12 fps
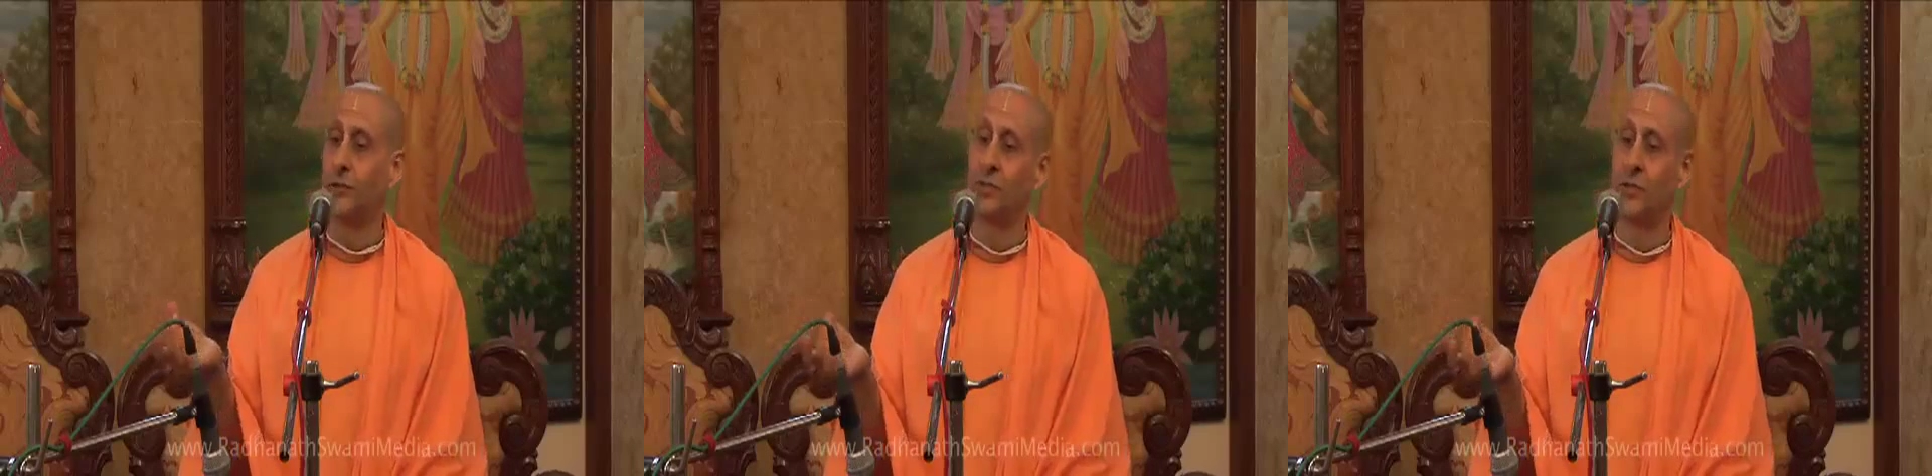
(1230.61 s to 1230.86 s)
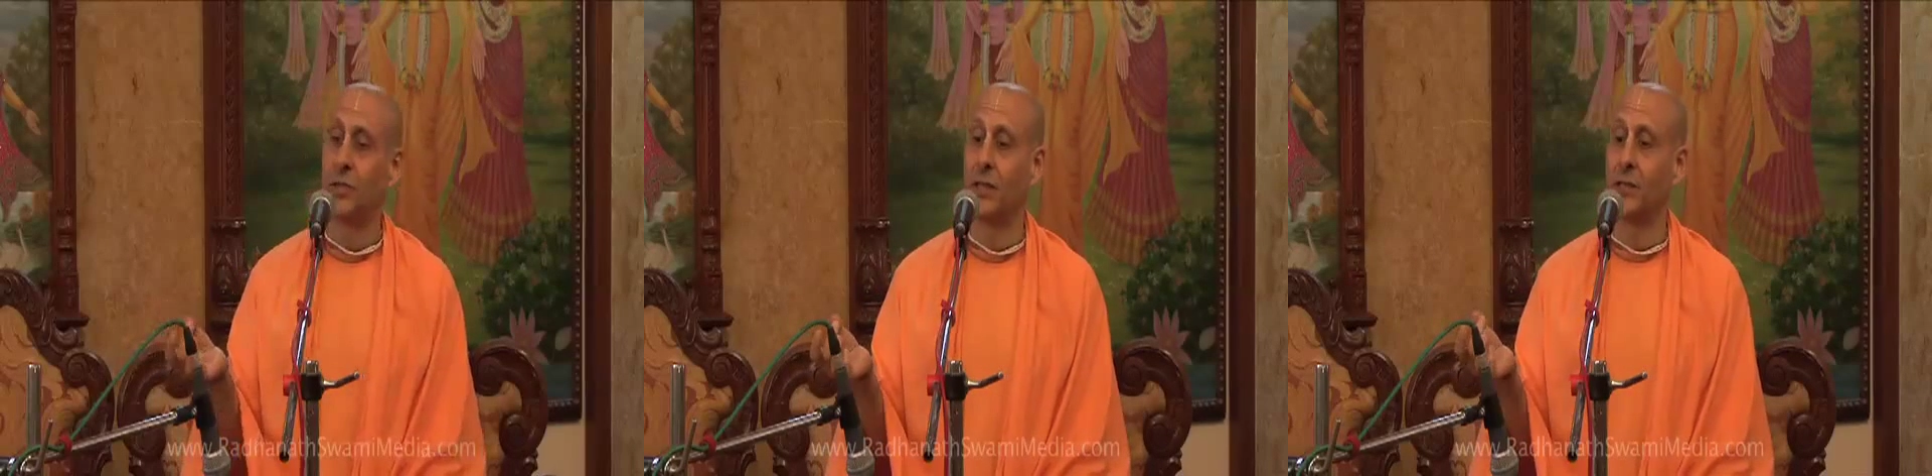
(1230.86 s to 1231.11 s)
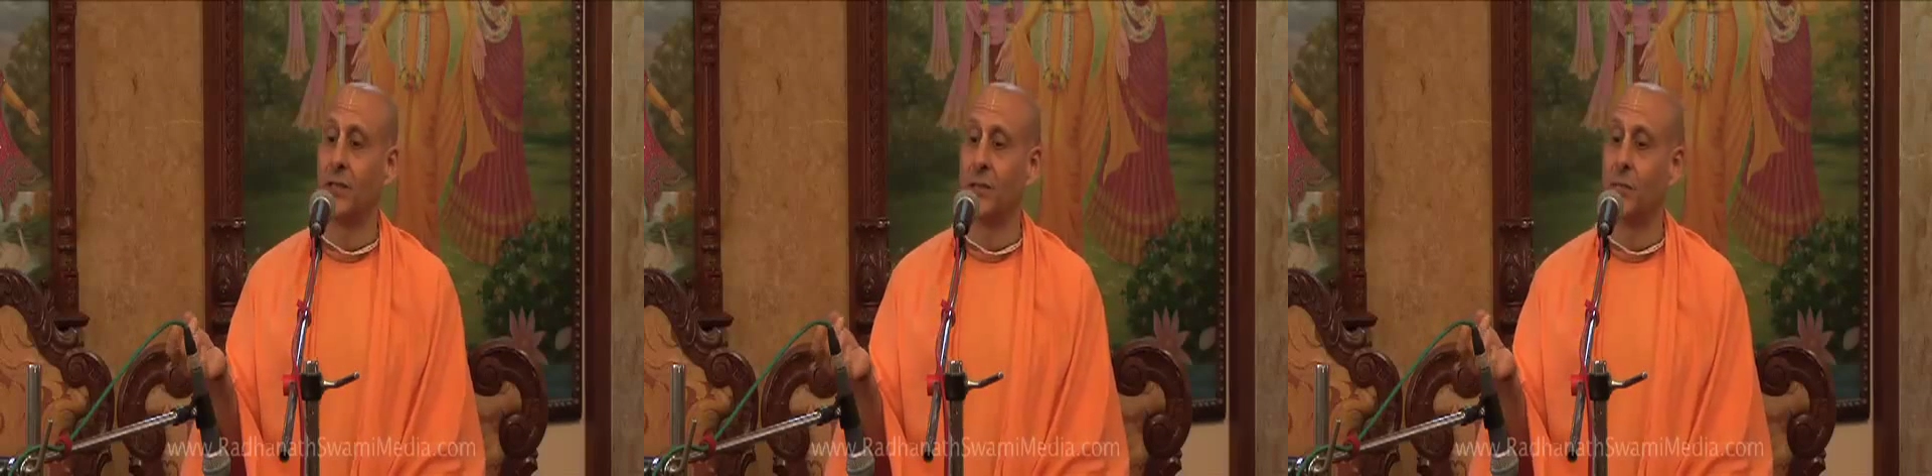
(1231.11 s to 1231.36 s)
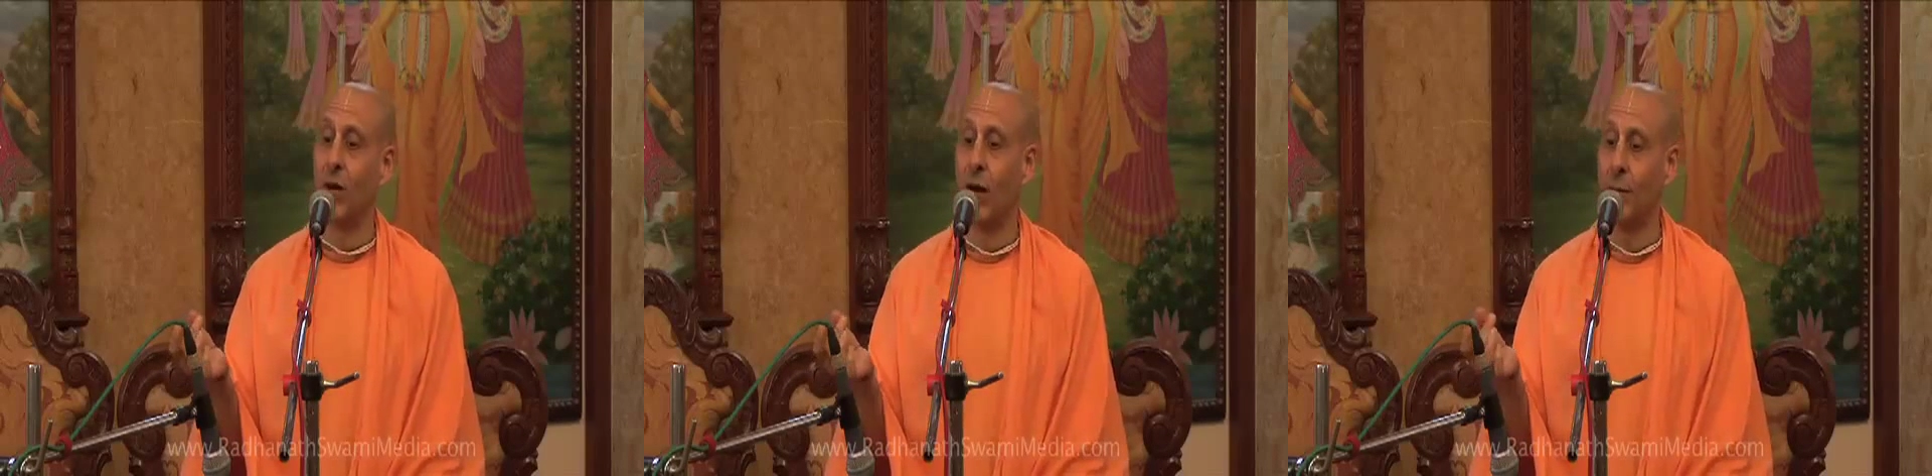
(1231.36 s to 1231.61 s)
Sri Chaitanya
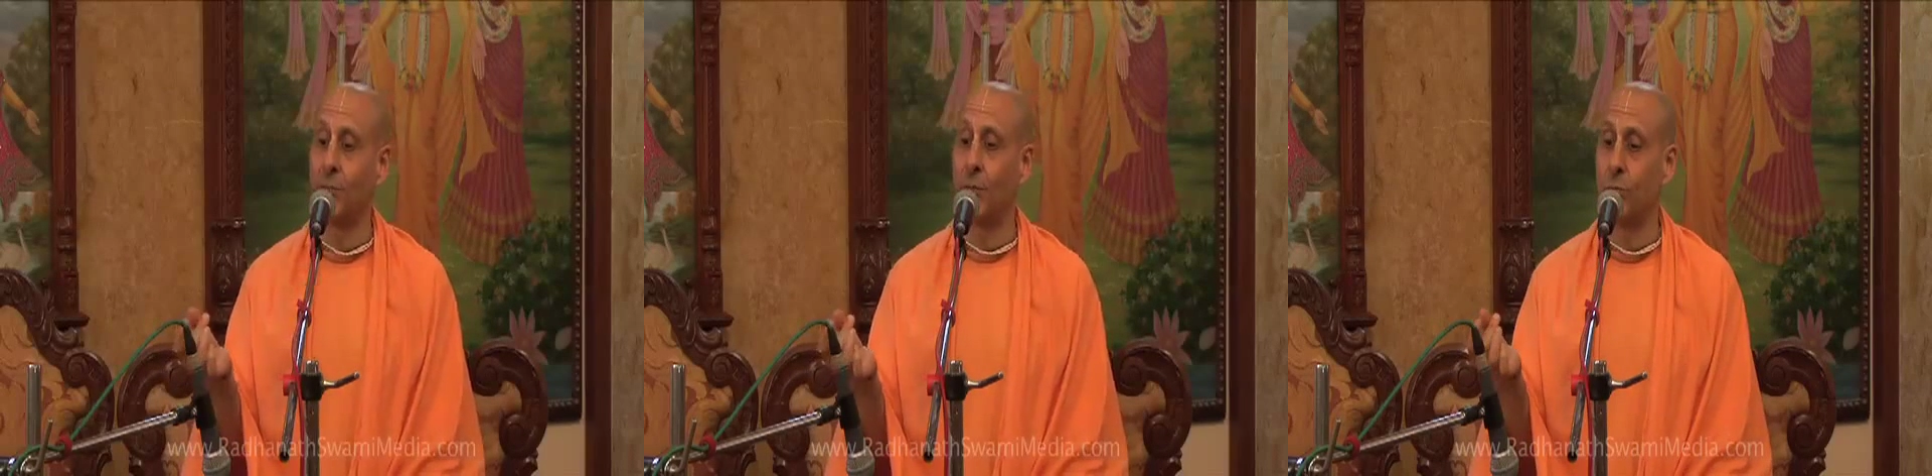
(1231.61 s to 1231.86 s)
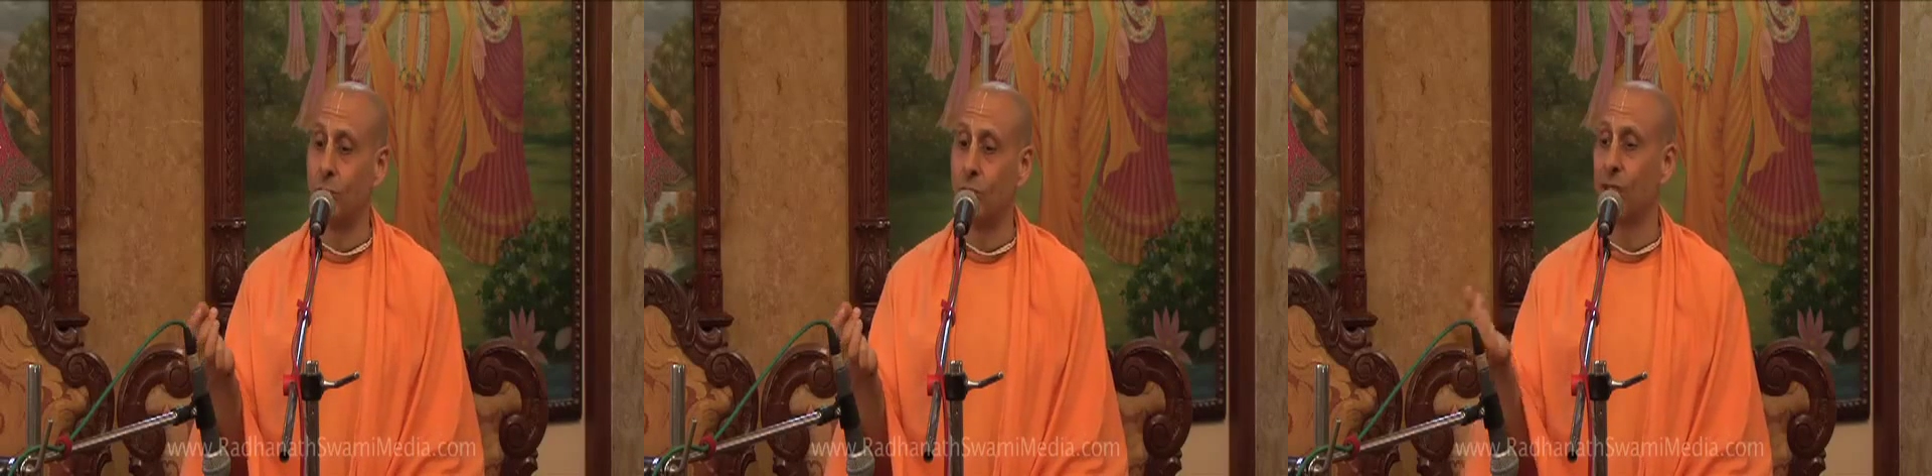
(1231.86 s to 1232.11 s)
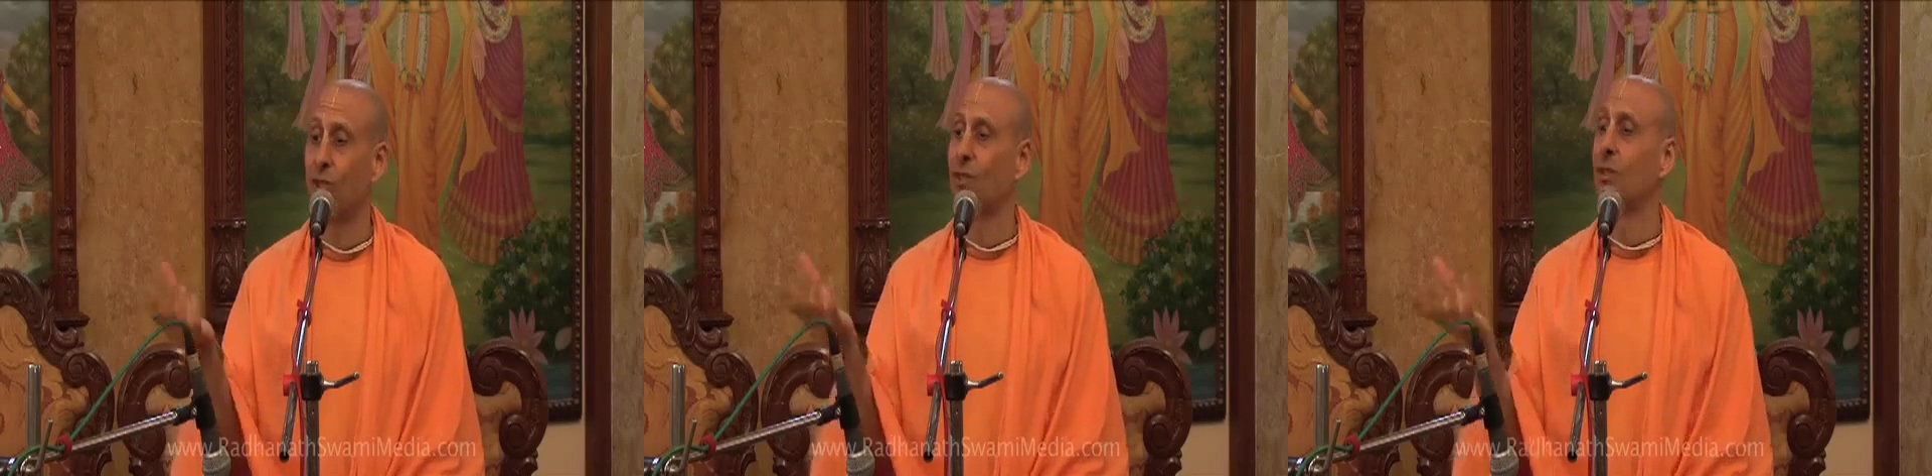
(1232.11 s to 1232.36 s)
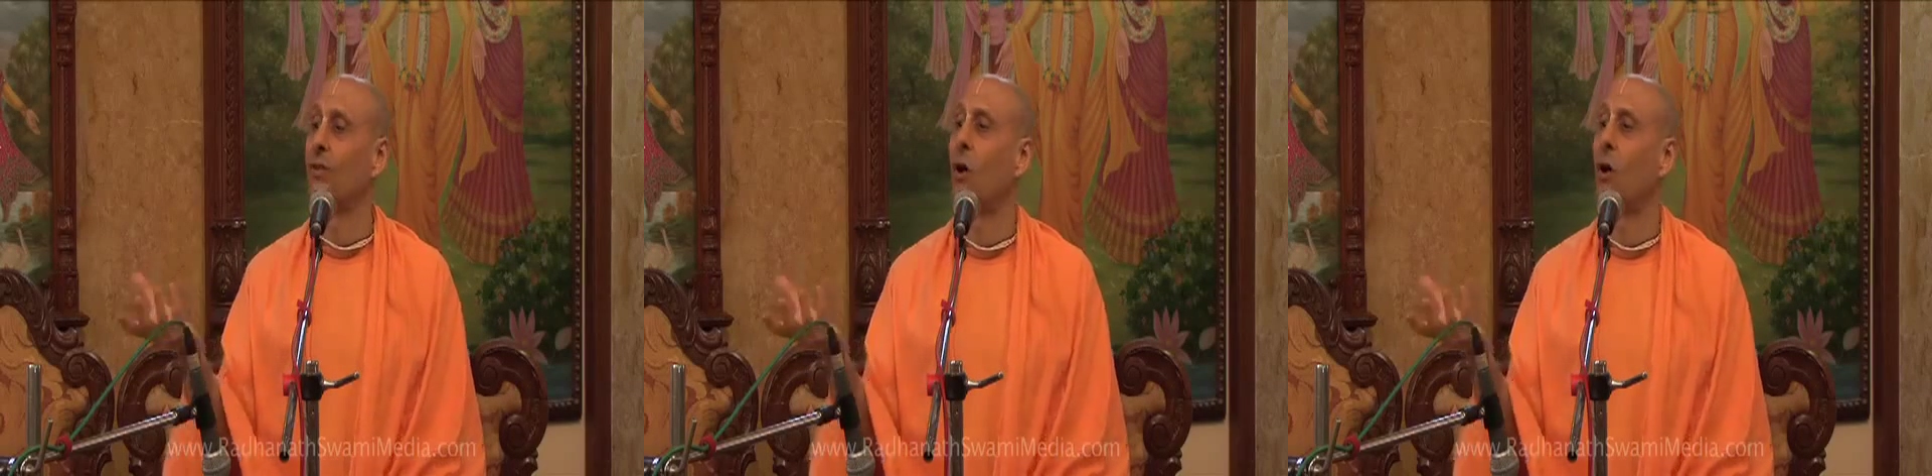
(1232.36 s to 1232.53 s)
Mahaprabhu was